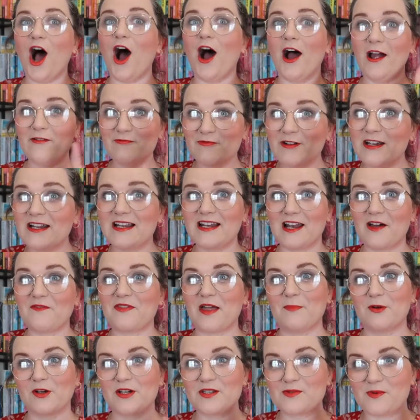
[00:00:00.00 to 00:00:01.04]
I really love
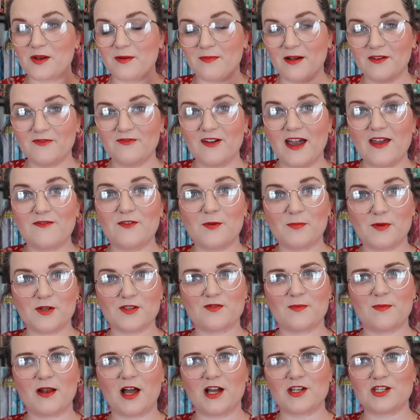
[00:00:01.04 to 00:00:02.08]
that book. It's one of my favourite
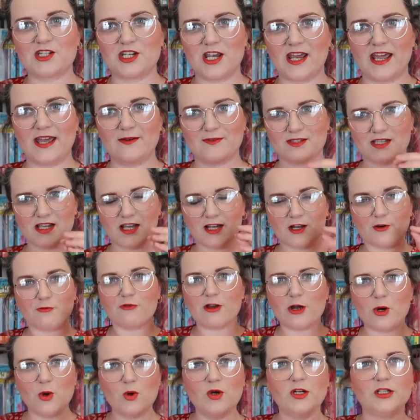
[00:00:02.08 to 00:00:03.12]
books from last year. It was like a
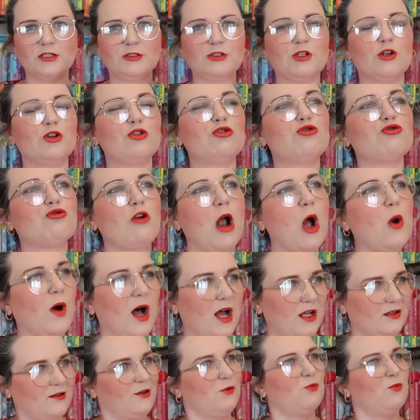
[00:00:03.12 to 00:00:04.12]
real grower.